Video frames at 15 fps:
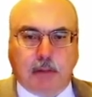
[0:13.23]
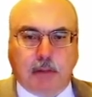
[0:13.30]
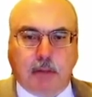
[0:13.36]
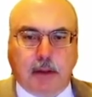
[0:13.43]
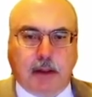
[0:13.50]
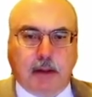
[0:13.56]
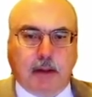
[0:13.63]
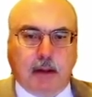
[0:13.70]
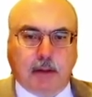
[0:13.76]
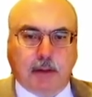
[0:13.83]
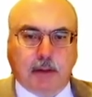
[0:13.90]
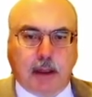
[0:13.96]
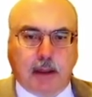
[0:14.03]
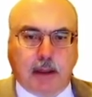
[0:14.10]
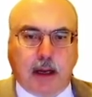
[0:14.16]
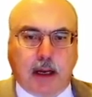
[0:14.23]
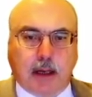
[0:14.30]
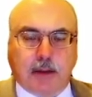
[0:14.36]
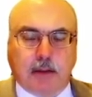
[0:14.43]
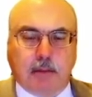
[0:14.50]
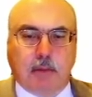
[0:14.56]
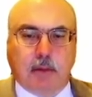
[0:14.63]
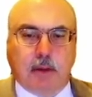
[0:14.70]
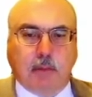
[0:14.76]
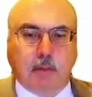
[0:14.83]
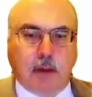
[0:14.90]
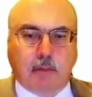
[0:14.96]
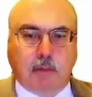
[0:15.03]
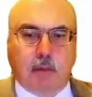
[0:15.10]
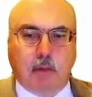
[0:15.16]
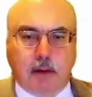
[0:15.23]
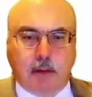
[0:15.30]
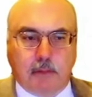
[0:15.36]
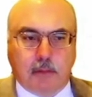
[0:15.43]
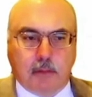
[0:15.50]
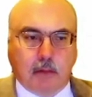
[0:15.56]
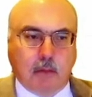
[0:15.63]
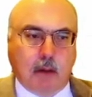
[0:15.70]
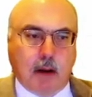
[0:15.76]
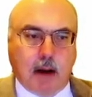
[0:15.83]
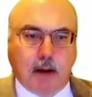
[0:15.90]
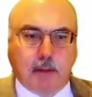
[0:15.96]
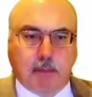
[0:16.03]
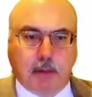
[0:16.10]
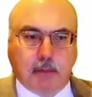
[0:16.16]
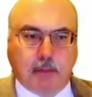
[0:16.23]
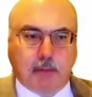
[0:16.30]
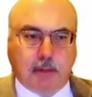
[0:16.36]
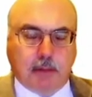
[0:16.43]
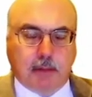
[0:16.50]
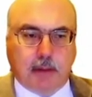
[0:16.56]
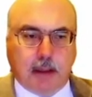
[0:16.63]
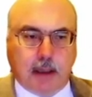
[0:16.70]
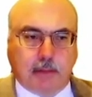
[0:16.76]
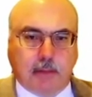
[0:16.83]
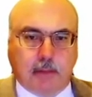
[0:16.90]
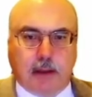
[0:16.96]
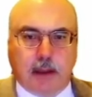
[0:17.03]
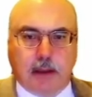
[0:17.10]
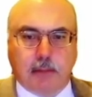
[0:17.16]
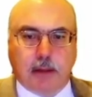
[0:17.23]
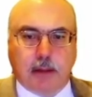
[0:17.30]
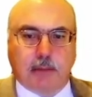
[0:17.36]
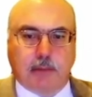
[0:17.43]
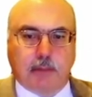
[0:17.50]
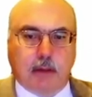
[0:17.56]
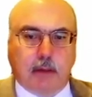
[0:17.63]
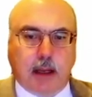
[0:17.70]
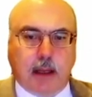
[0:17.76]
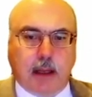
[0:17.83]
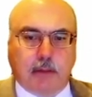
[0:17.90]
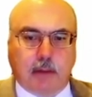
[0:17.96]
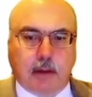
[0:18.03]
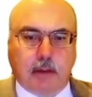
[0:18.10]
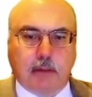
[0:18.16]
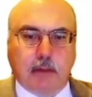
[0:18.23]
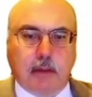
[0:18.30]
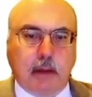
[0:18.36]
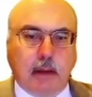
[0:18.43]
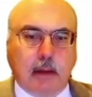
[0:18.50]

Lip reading: completed our transaction with Westwater to acquire both their Texas and New Mexico assets.